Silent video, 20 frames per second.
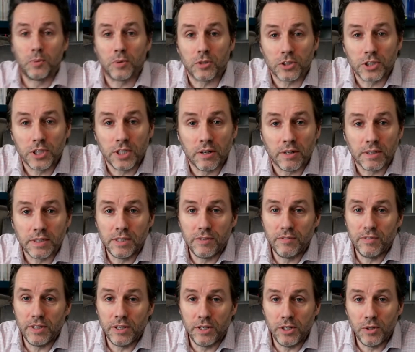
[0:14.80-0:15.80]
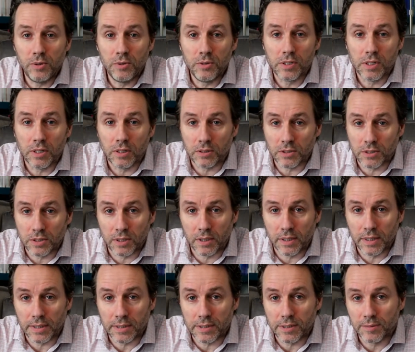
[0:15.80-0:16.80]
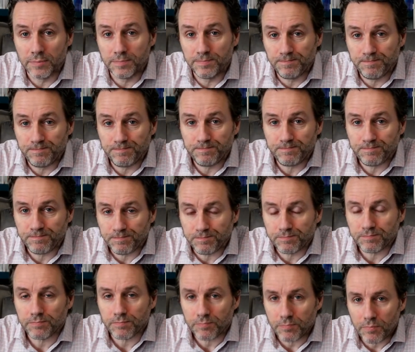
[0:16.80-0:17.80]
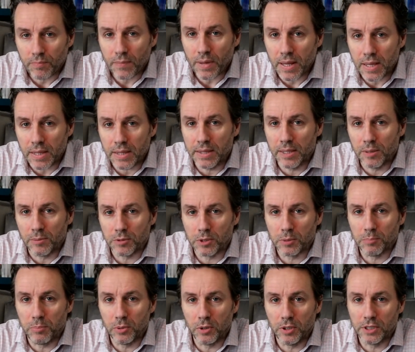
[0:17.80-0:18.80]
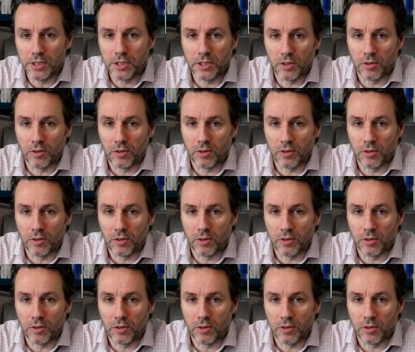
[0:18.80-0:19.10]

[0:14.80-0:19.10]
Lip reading: watched the ITV News last night, there was a bulletin